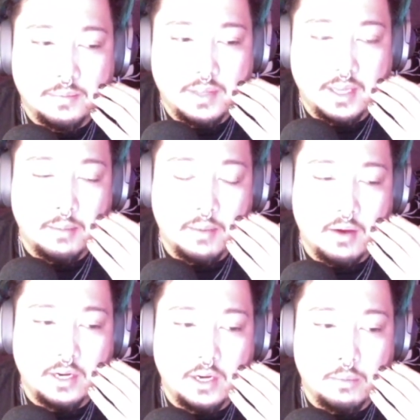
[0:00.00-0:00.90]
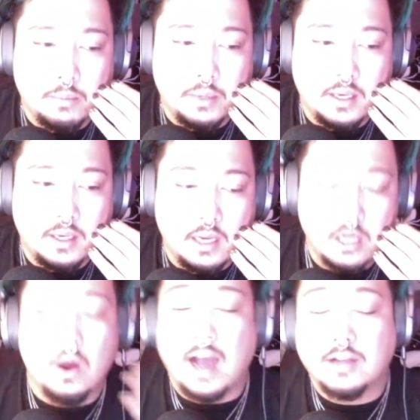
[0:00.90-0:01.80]
thing about being
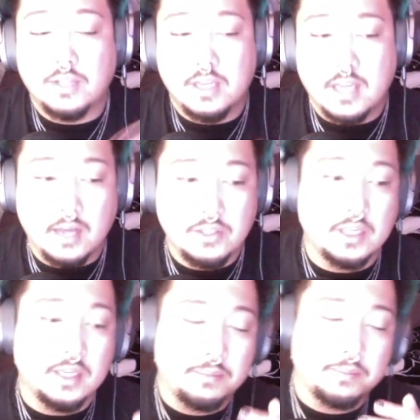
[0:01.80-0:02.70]
actually catching it,